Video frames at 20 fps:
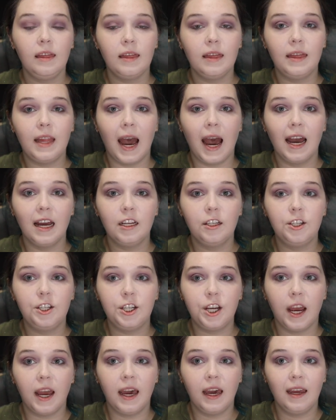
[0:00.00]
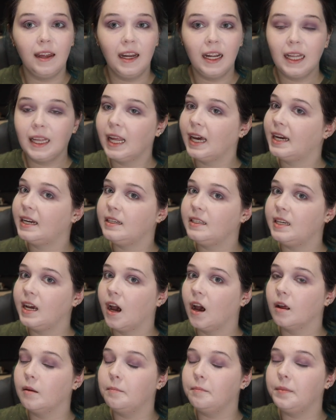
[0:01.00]
That shade laid
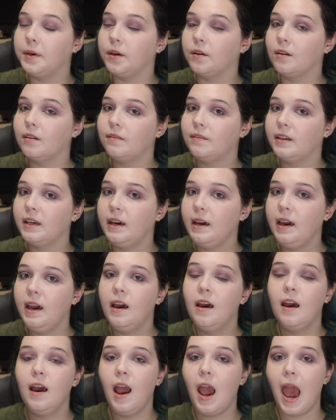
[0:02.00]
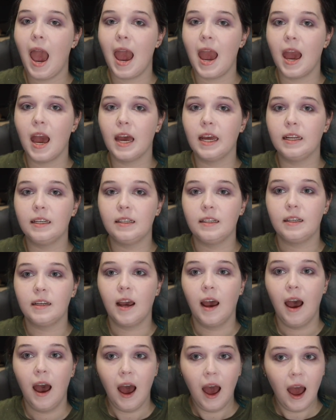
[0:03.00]
down beautifully, and
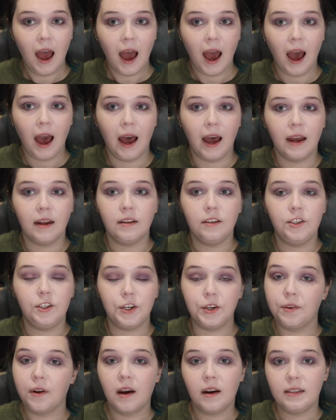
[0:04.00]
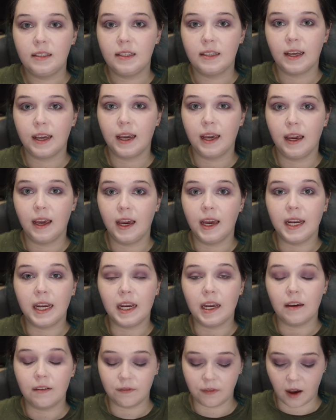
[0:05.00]
I do not see
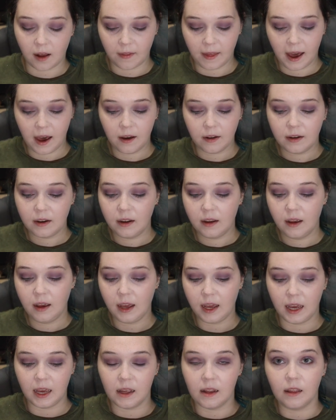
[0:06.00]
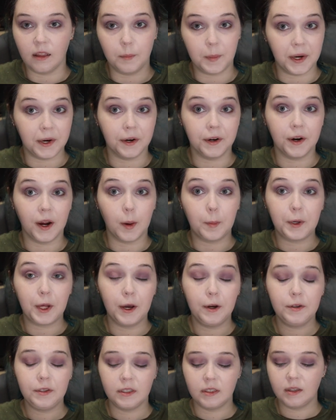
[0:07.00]
any fallout in the mirror up
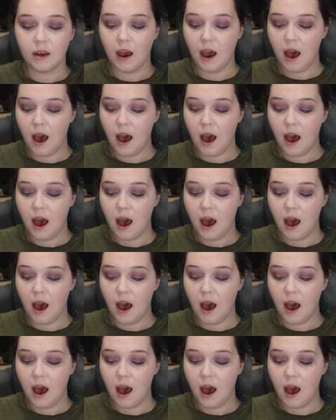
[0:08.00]
close.